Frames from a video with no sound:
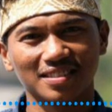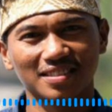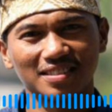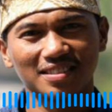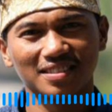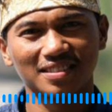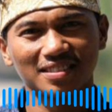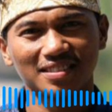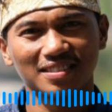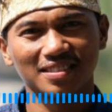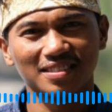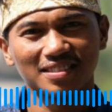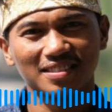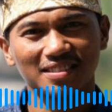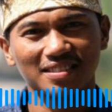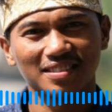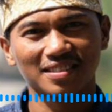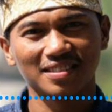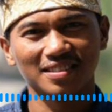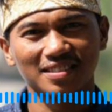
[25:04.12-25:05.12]

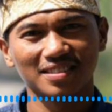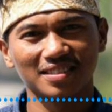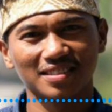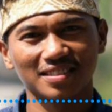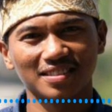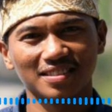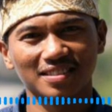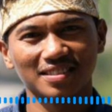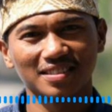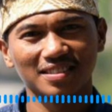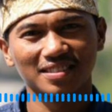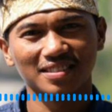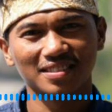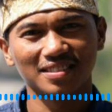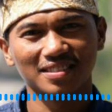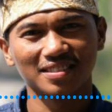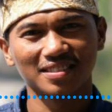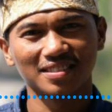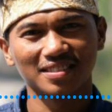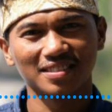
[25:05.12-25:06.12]

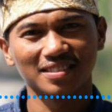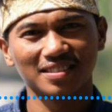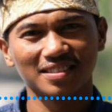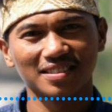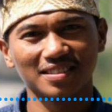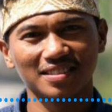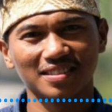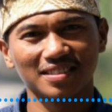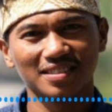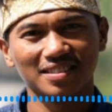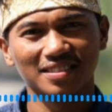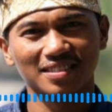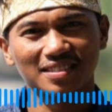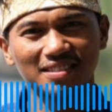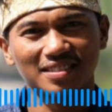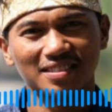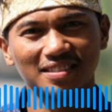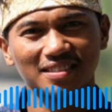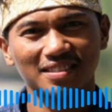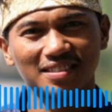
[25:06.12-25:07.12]

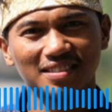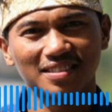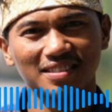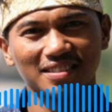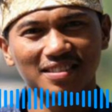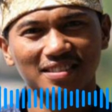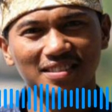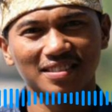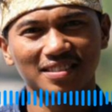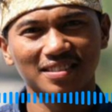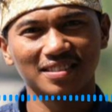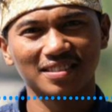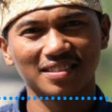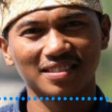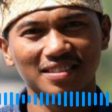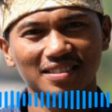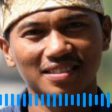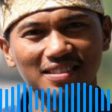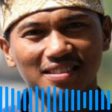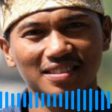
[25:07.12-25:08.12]

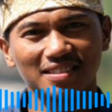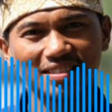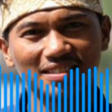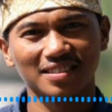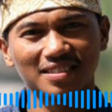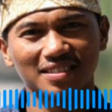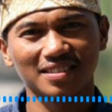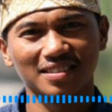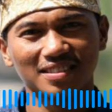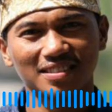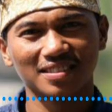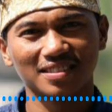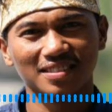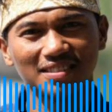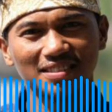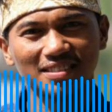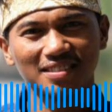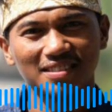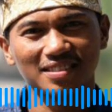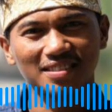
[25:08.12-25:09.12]

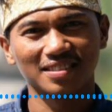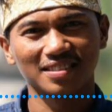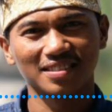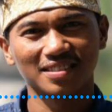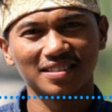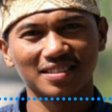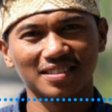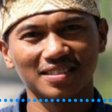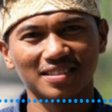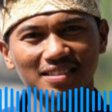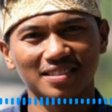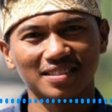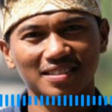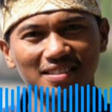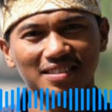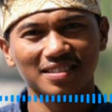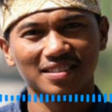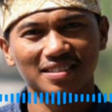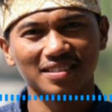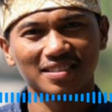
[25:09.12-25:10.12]

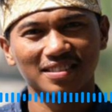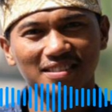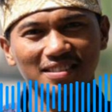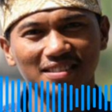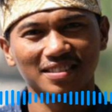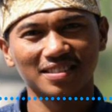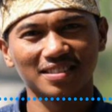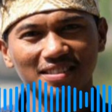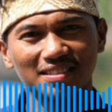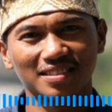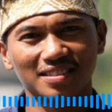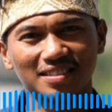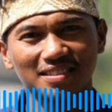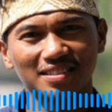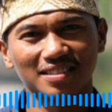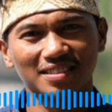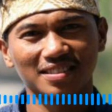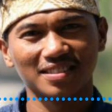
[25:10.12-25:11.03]
The person shown says nothing.